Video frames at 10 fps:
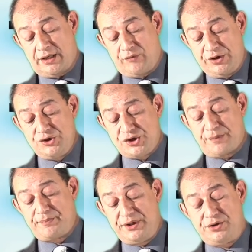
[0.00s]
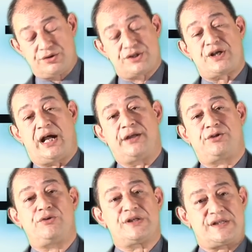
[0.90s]
when you submit your
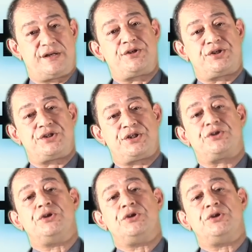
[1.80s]
site to a search engine